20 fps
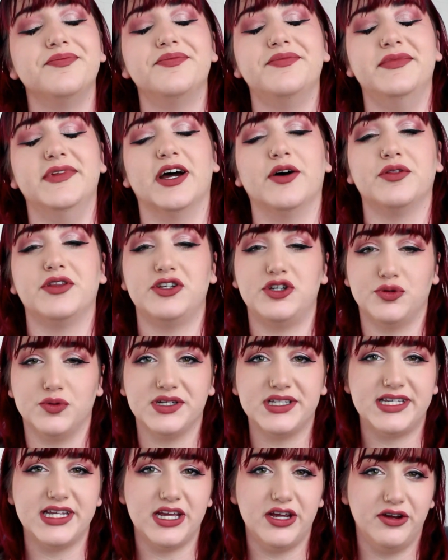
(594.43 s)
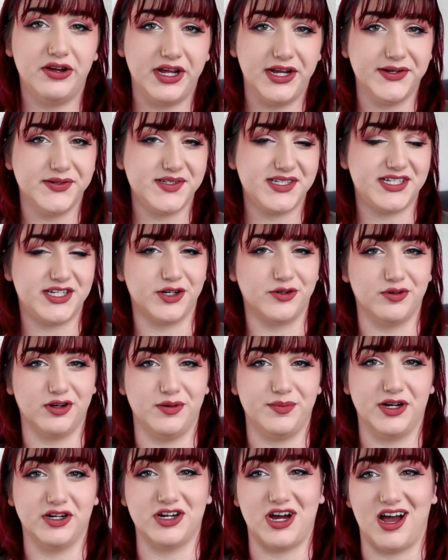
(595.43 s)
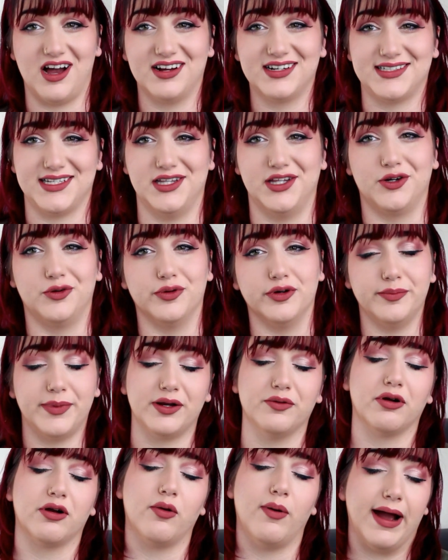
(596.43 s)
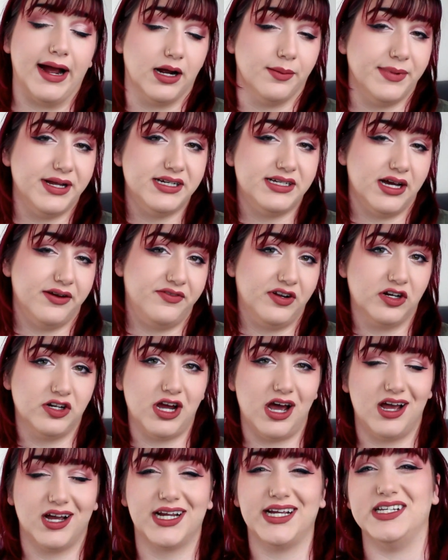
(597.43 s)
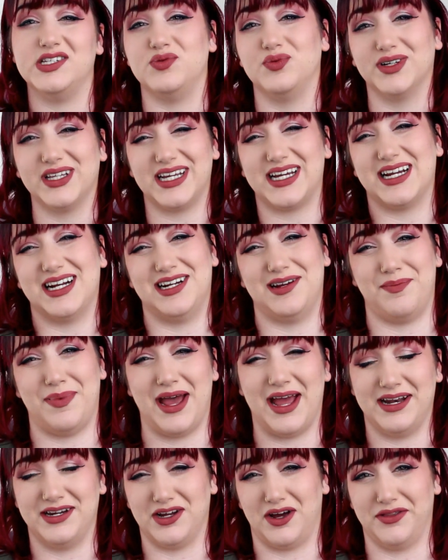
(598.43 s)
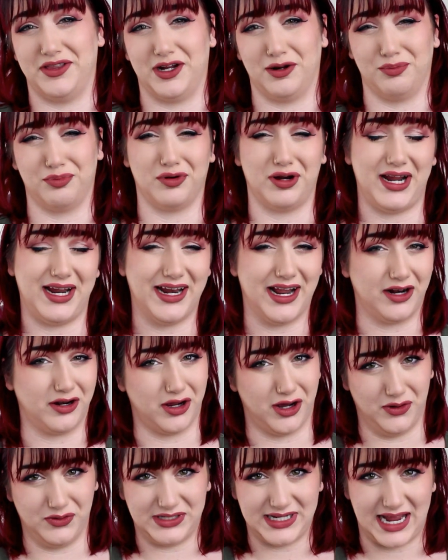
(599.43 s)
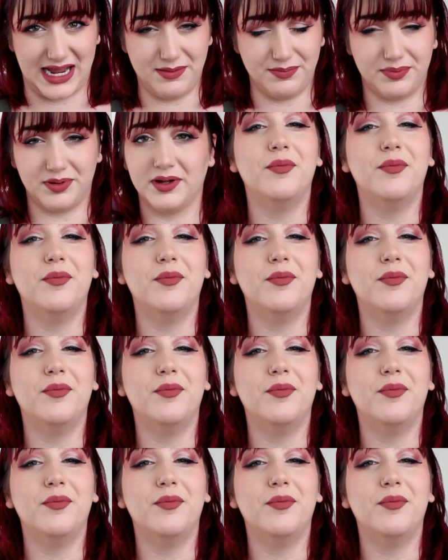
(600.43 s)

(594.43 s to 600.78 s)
Now, the tools that you use to groom your dogs and the grooming requirement of your dog is really going to depend on their breed and coat type.